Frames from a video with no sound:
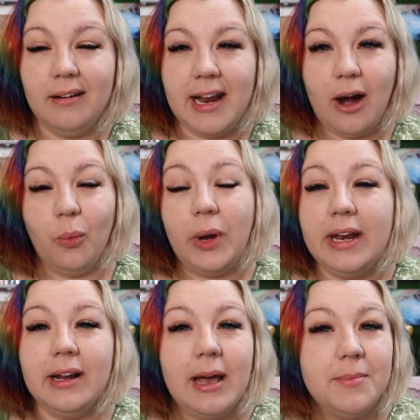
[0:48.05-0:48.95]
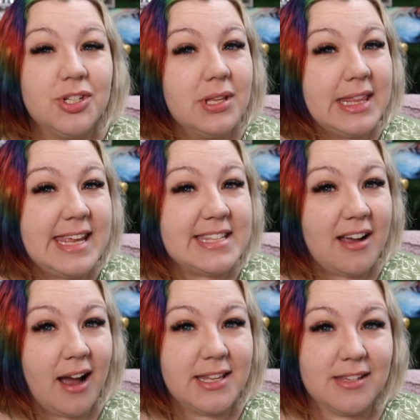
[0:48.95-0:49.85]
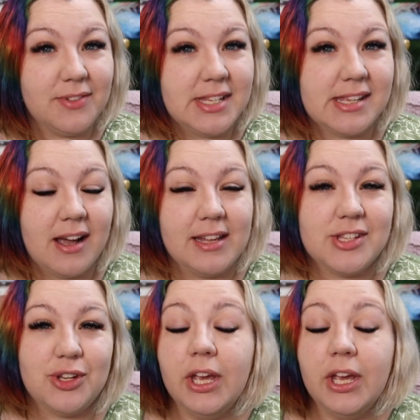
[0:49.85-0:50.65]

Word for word: Now, when it comes to these kinds of designs,